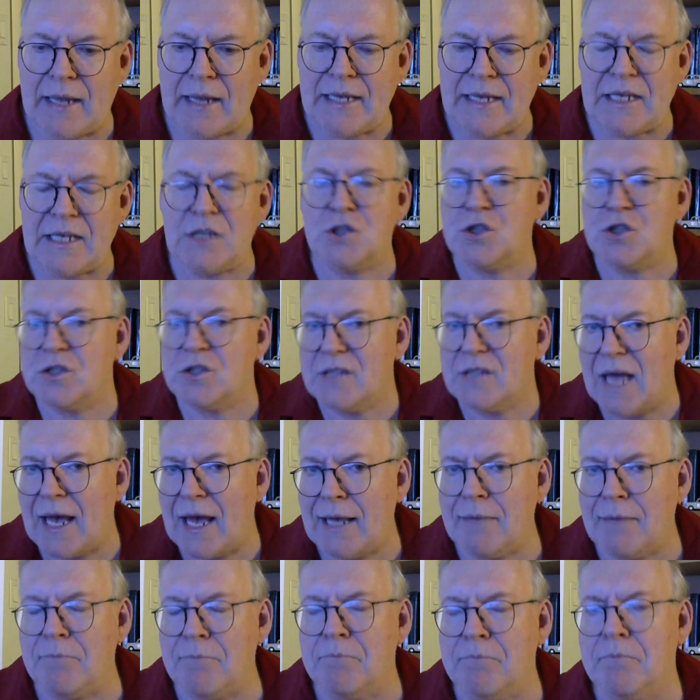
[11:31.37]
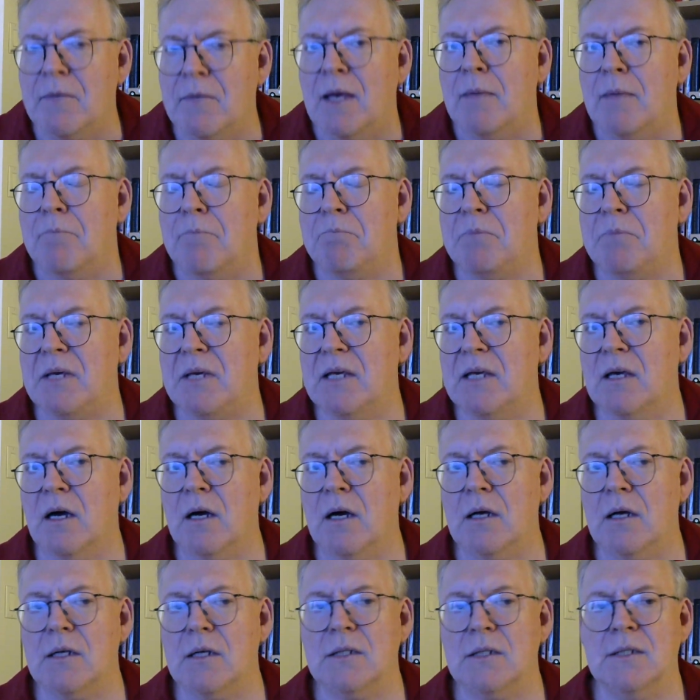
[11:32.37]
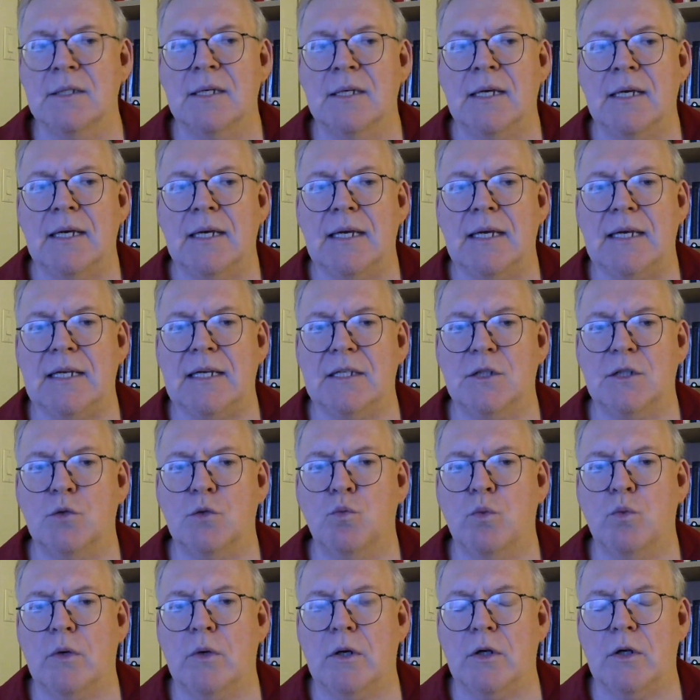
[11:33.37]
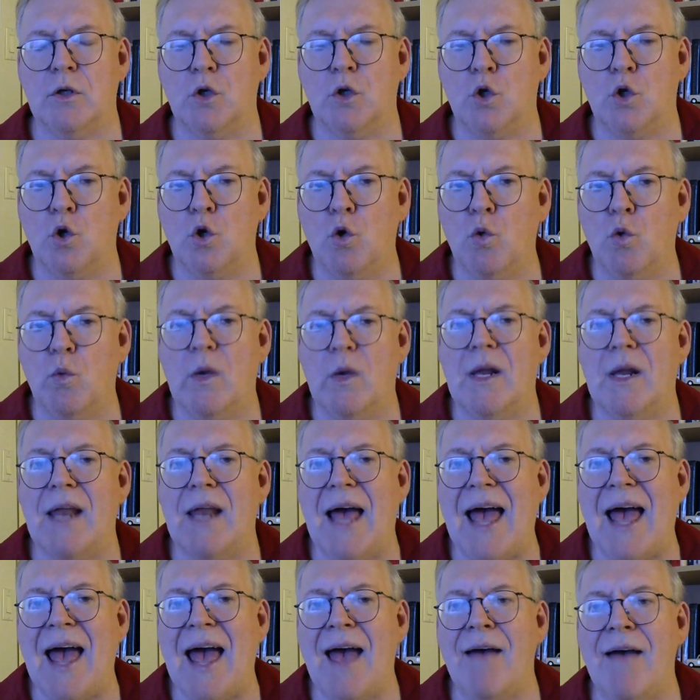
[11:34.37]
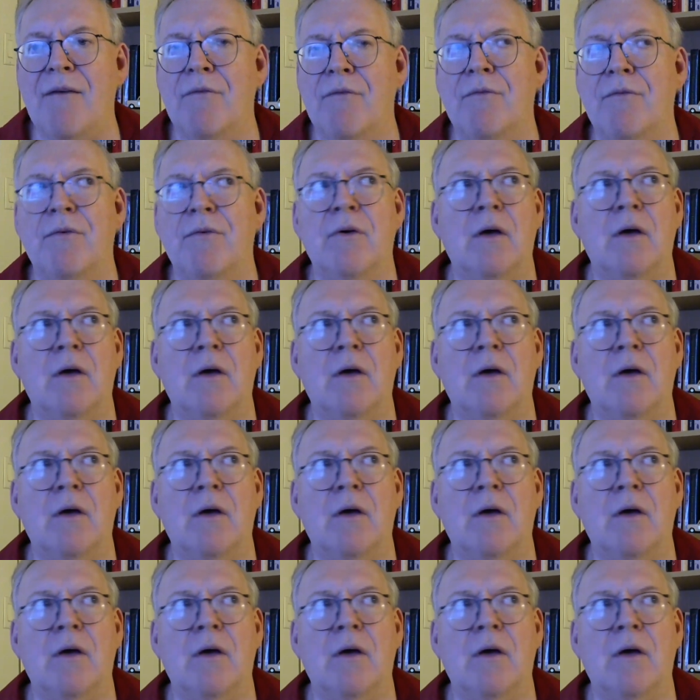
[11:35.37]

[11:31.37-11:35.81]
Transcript: each time, because you will have